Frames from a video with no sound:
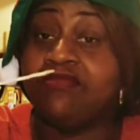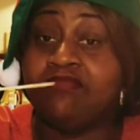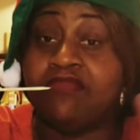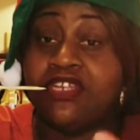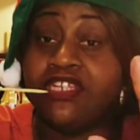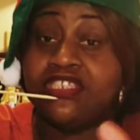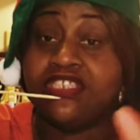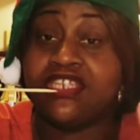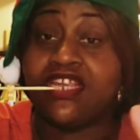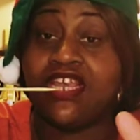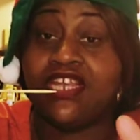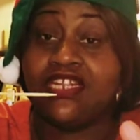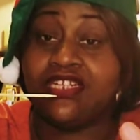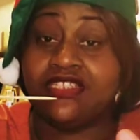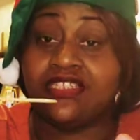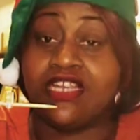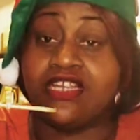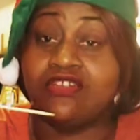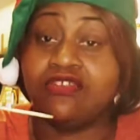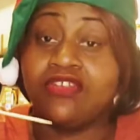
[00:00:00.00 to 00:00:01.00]
mix,
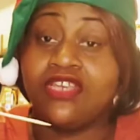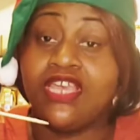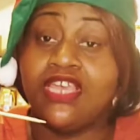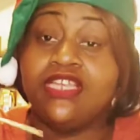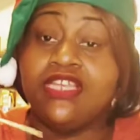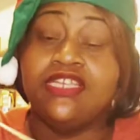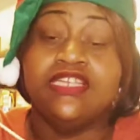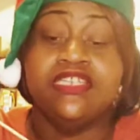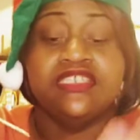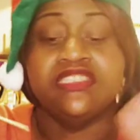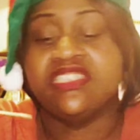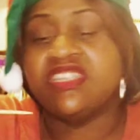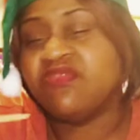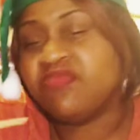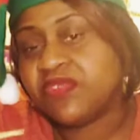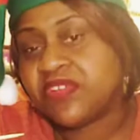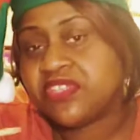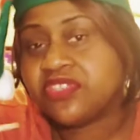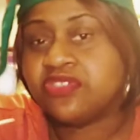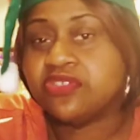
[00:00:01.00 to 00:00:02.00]
anything, okay?
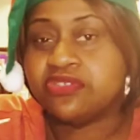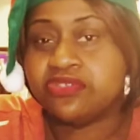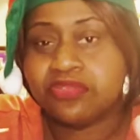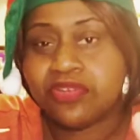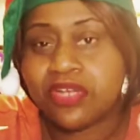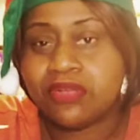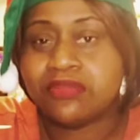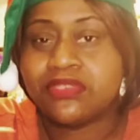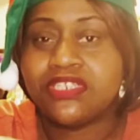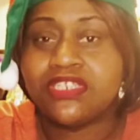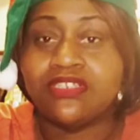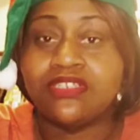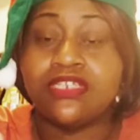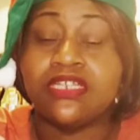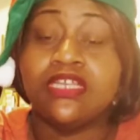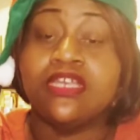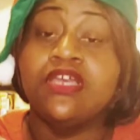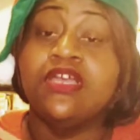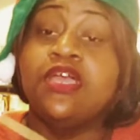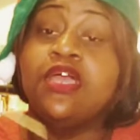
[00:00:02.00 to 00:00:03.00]
Except for a little crumbs here
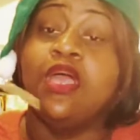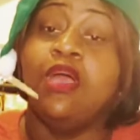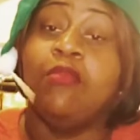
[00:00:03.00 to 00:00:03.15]
and there.